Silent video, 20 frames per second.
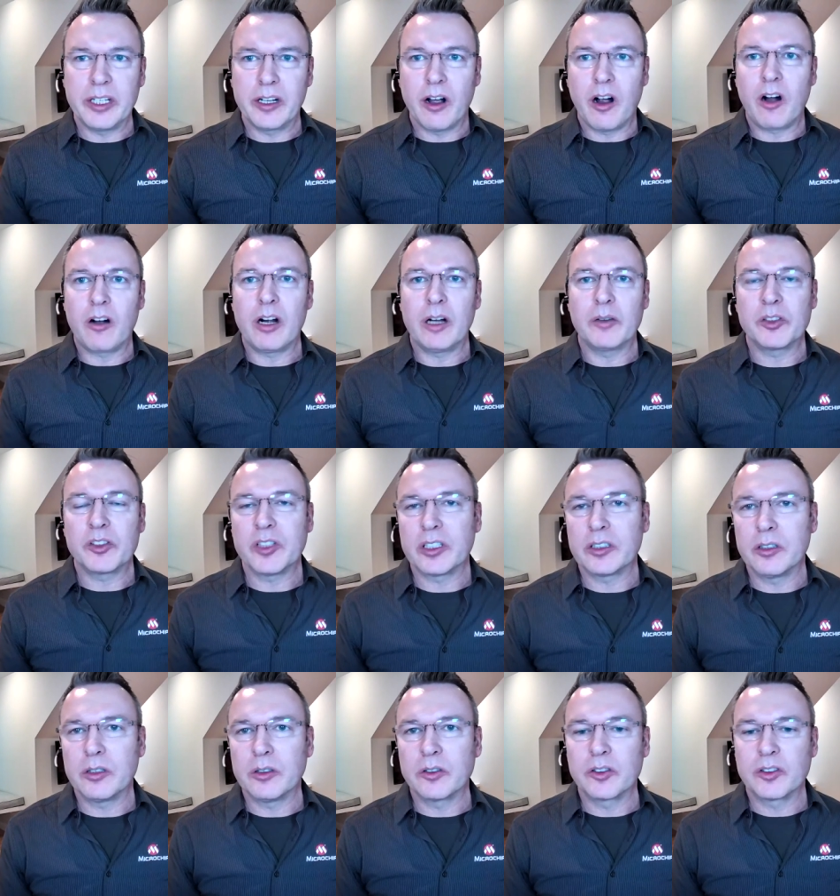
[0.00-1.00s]
RF
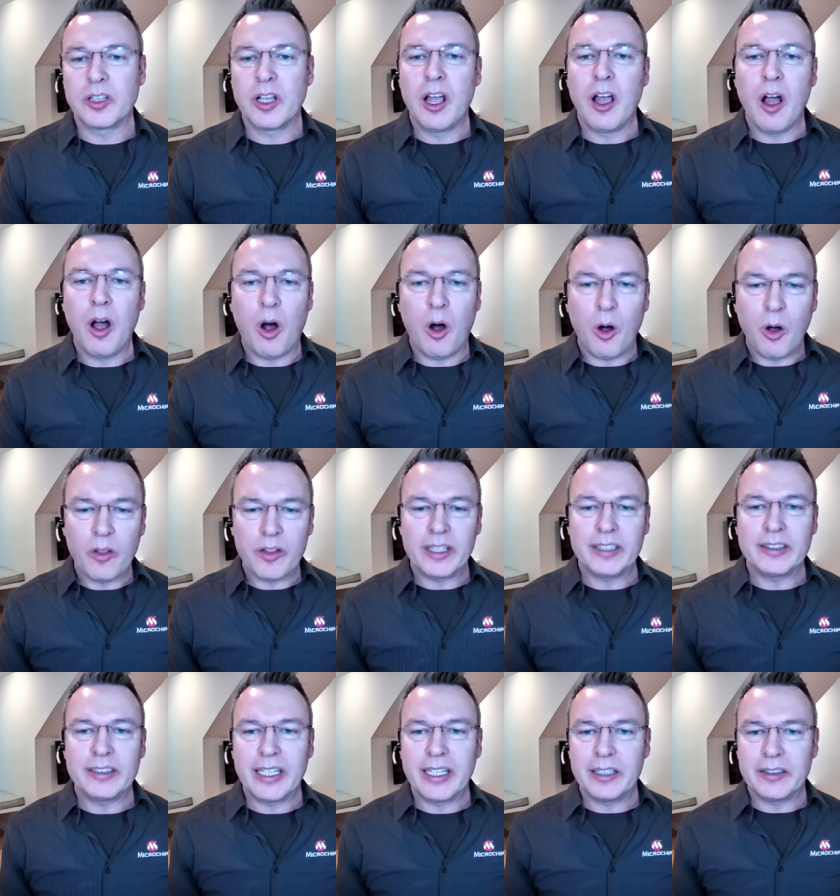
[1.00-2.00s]
signals. All that
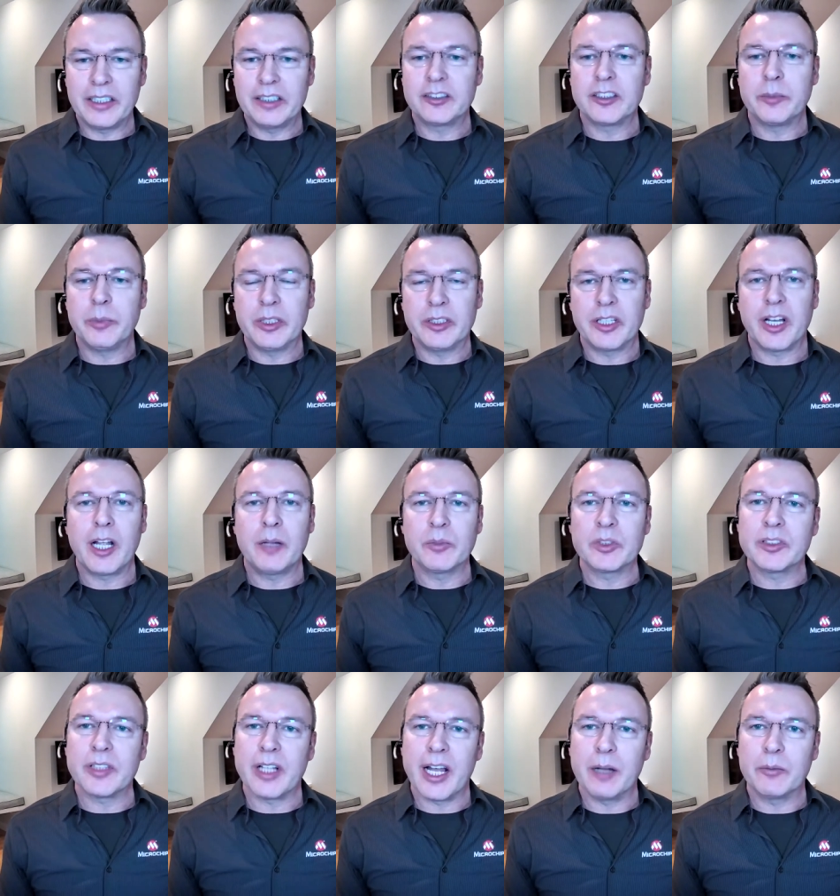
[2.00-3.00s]
data needs to be
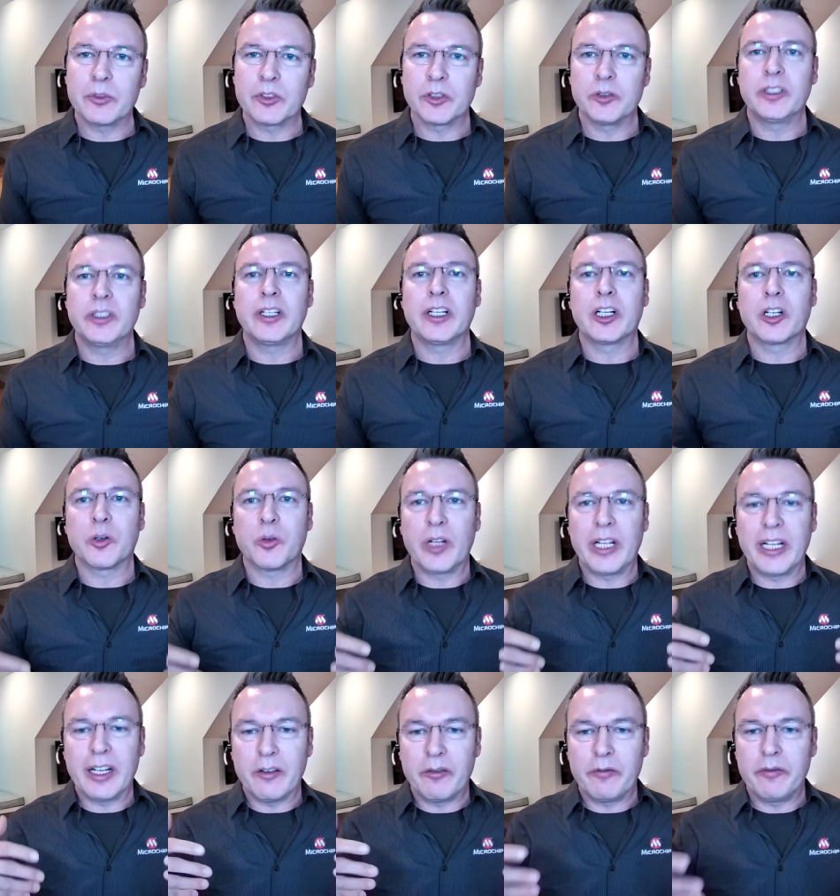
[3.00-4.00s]
timestamped so you can
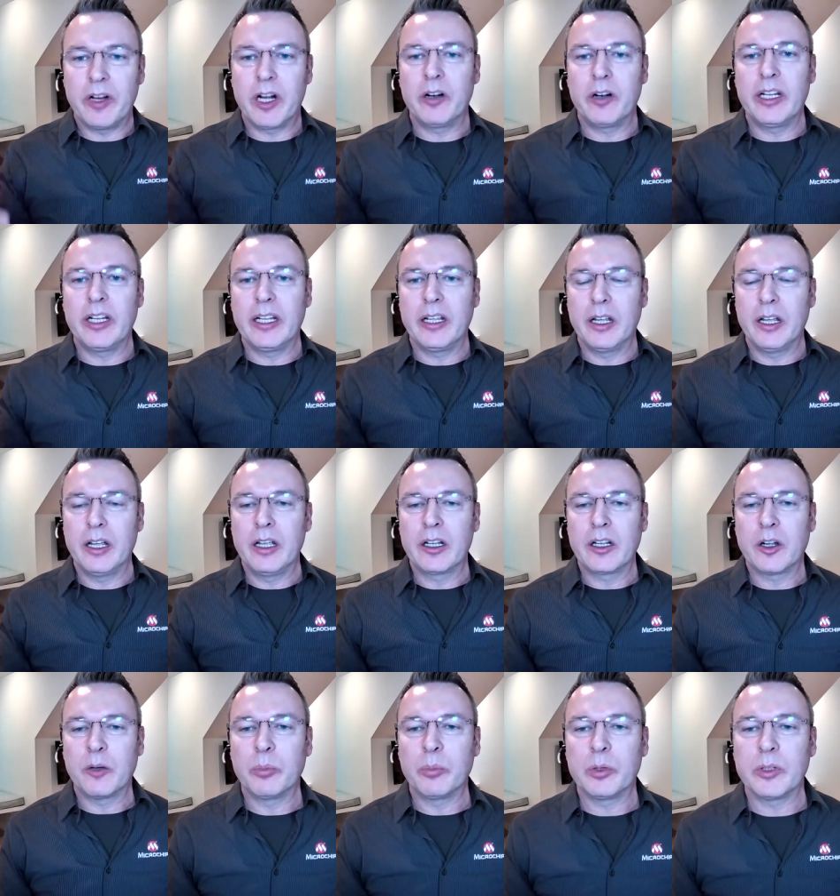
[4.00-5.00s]
create a very
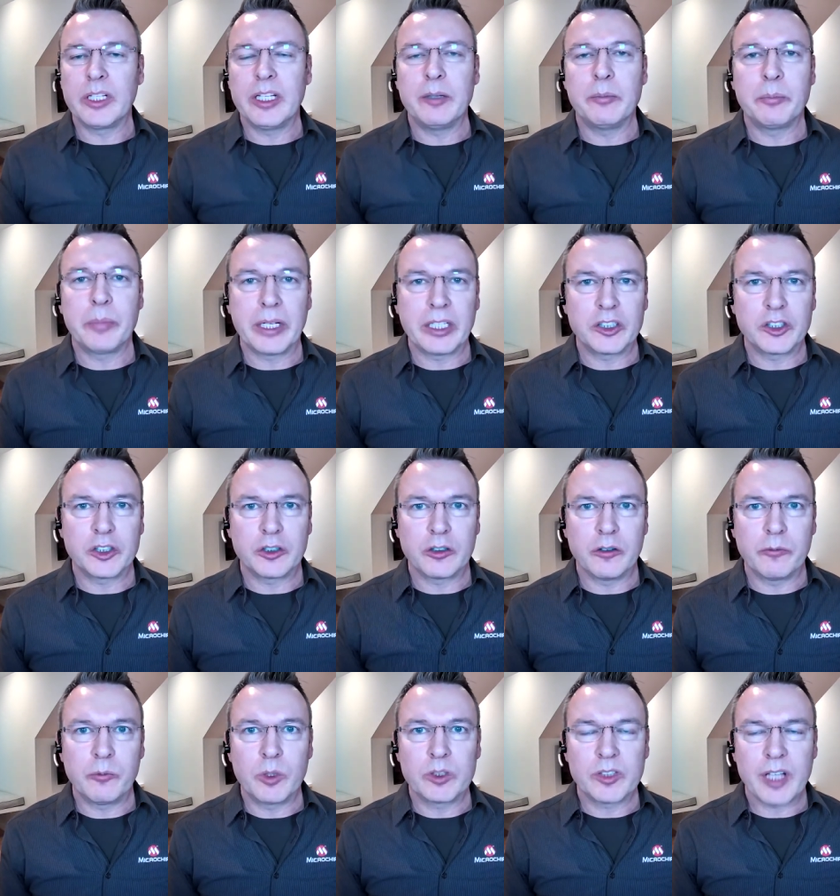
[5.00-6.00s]
complete picture
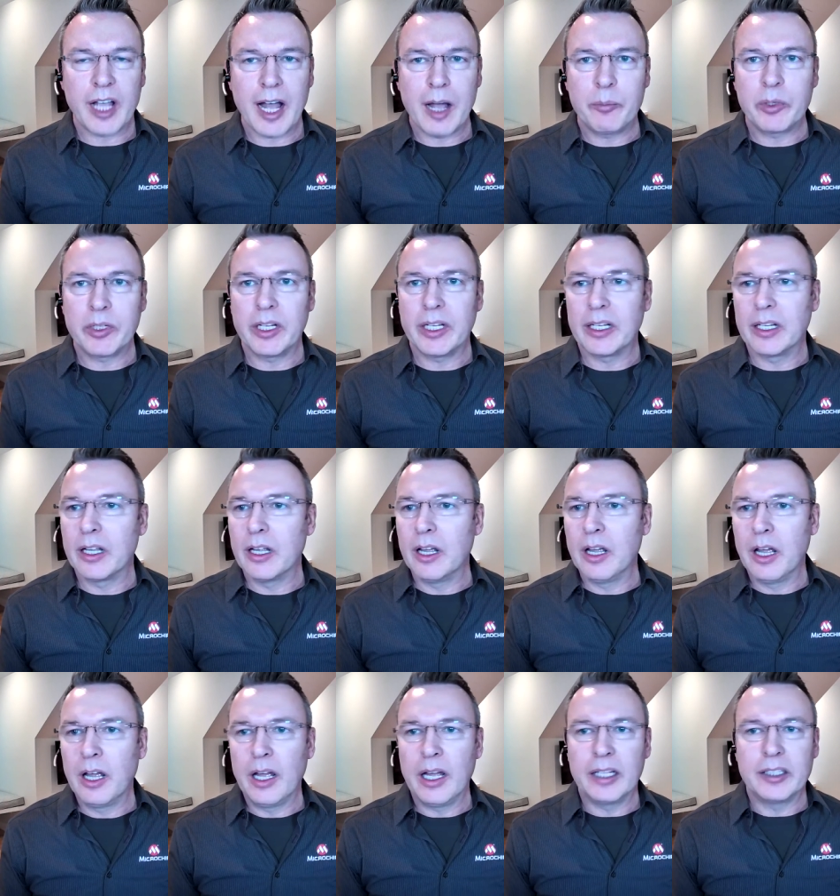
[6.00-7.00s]
of what's happening
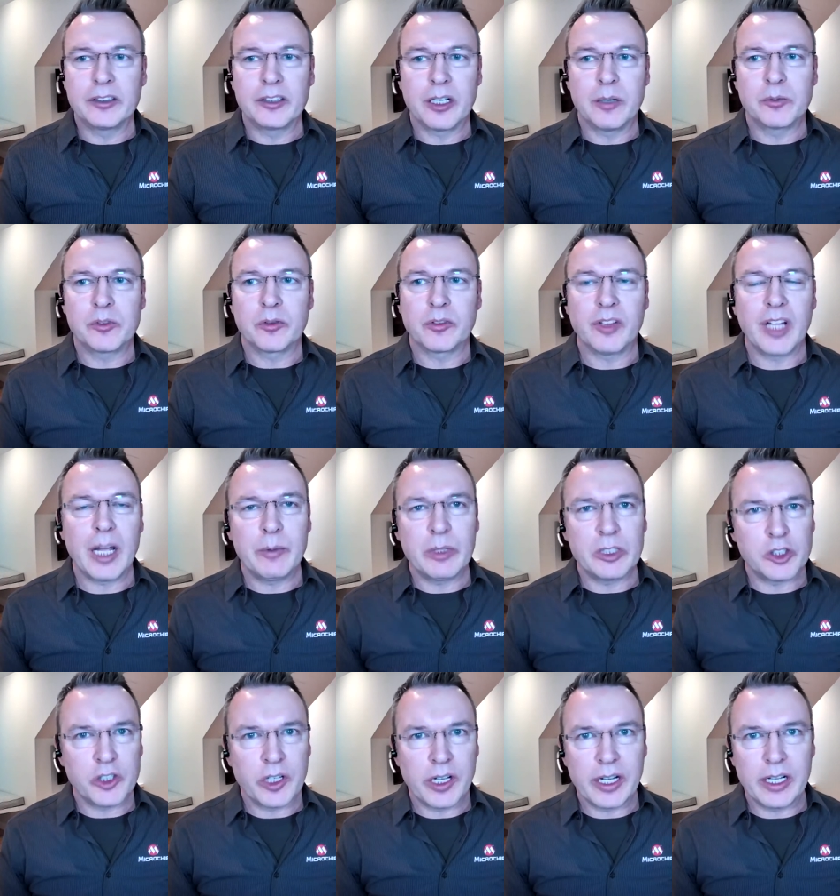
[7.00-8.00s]
in terms of climate
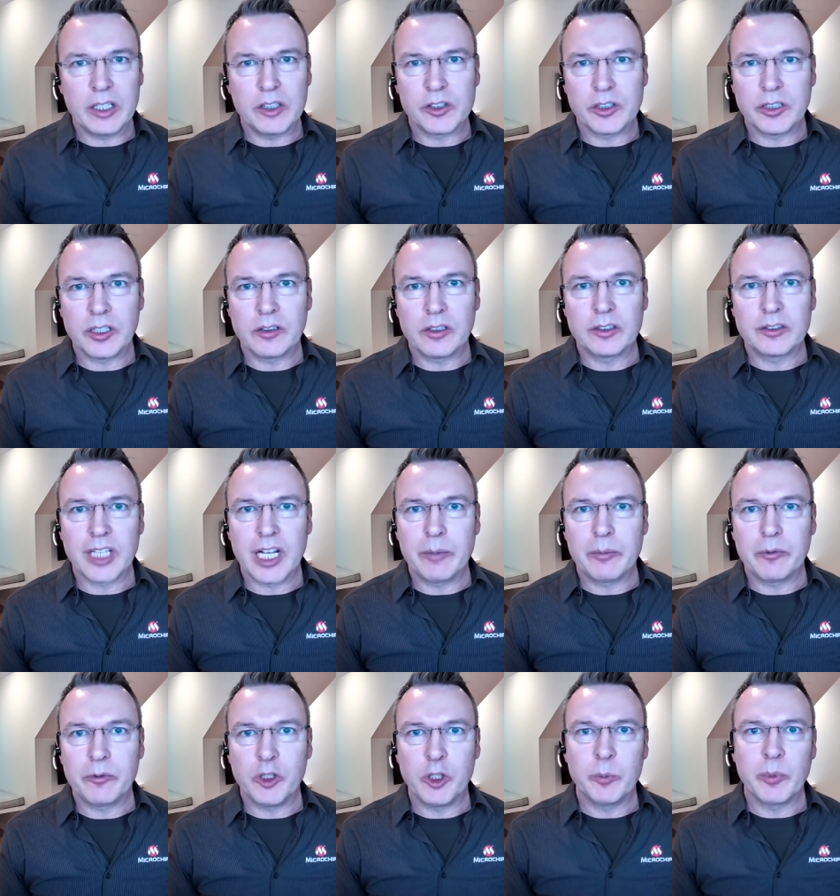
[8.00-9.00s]
change and other type of
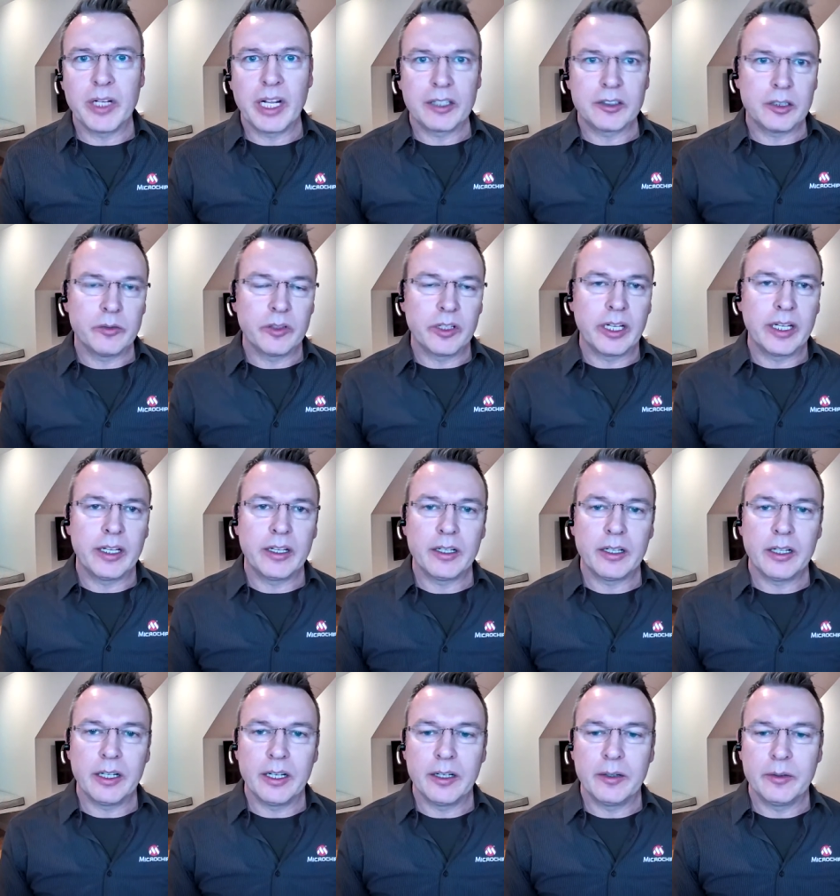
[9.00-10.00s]
human activity.
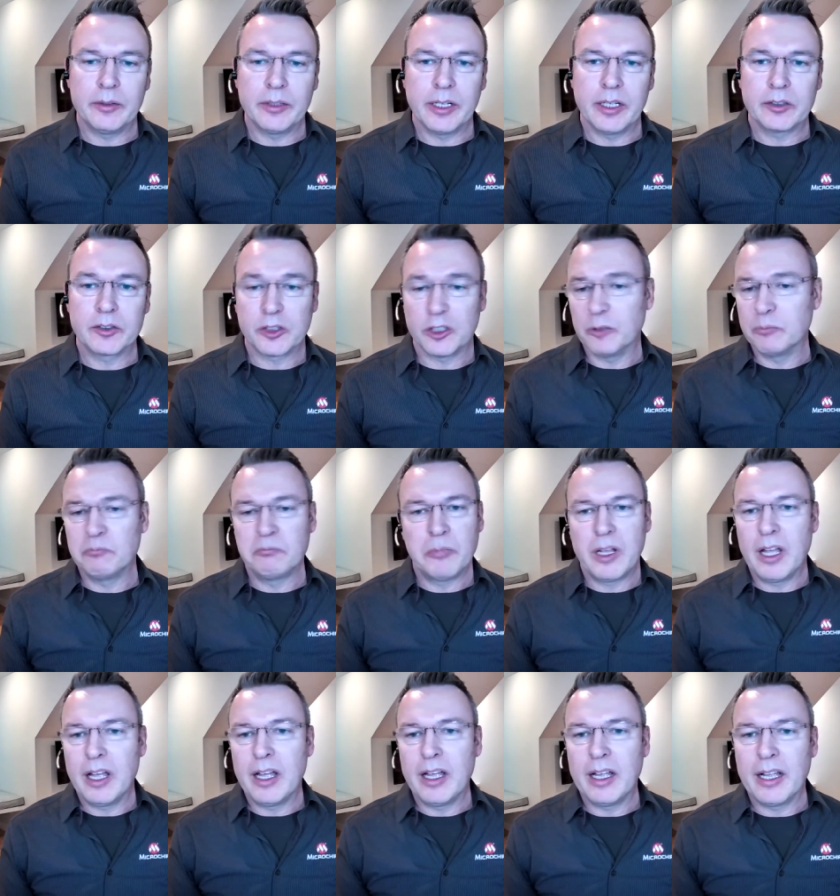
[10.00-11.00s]
And uh, so
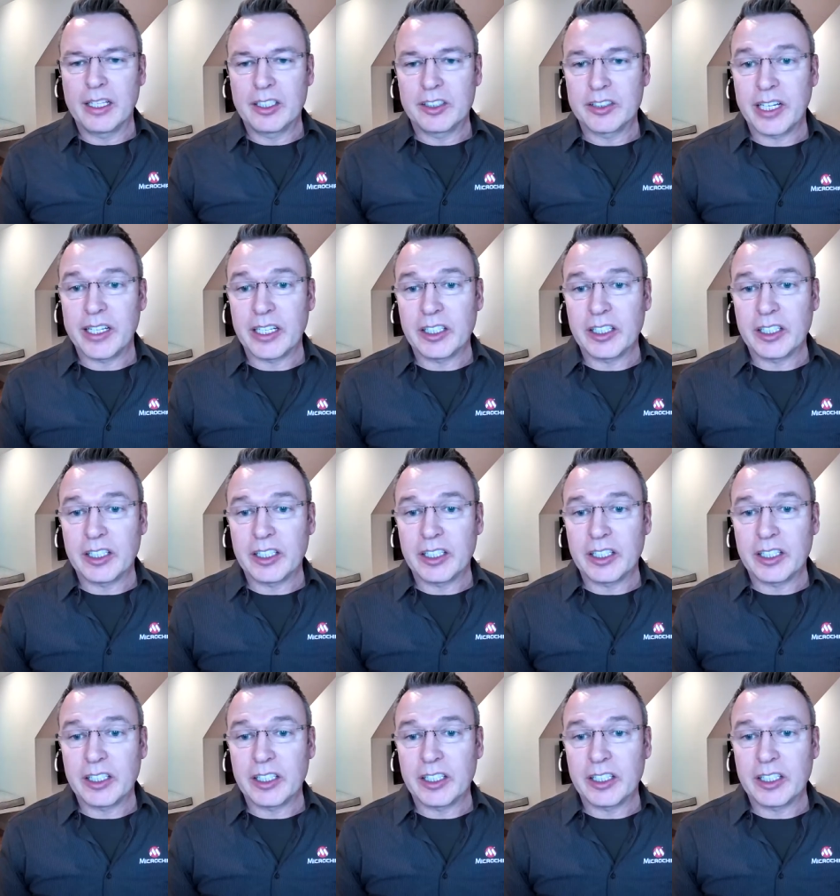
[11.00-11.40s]
exciting